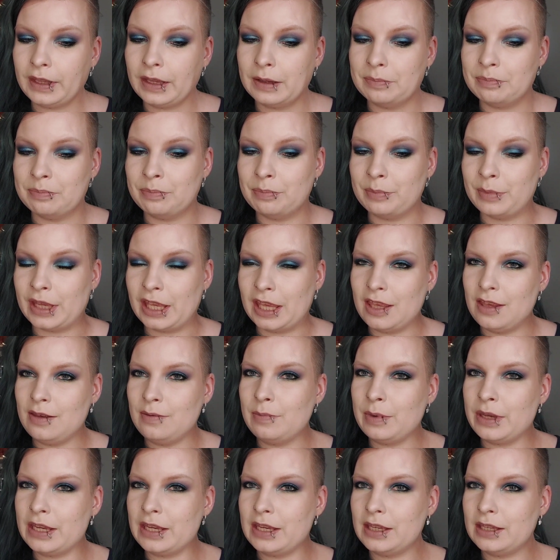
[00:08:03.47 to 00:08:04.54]

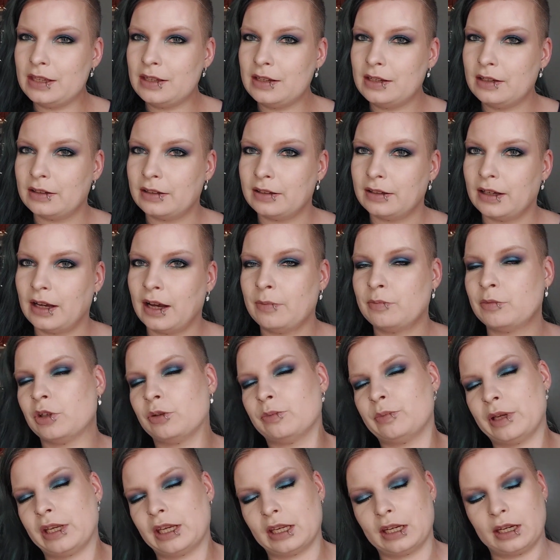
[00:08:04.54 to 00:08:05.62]
maybe I'm not
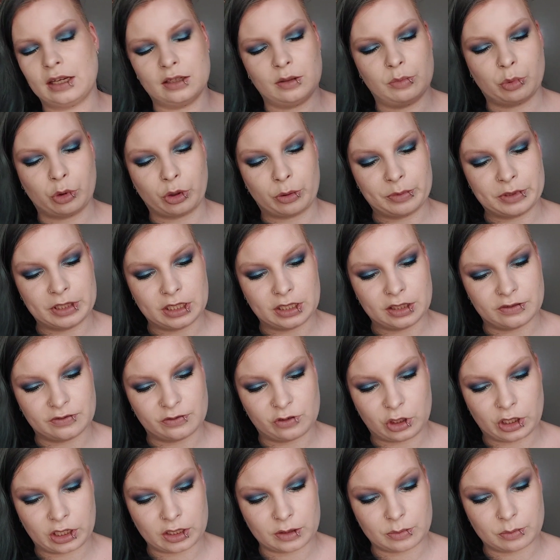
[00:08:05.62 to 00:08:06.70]
making any promises for
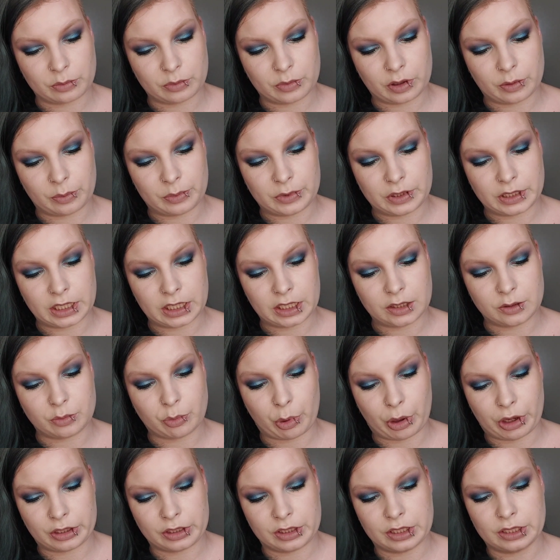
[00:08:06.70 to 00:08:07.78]
next update,
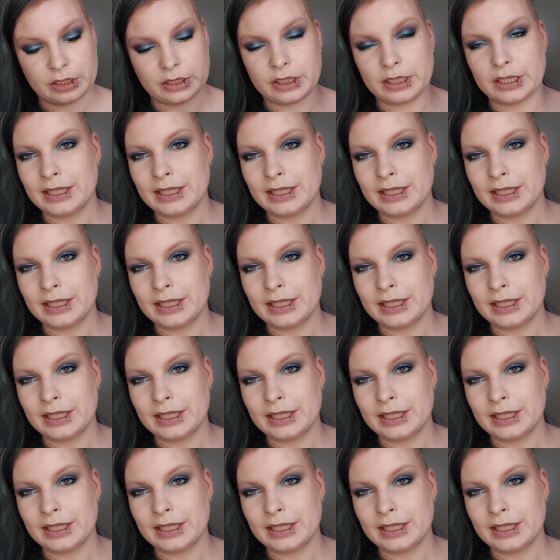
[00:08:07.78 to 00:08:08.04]
but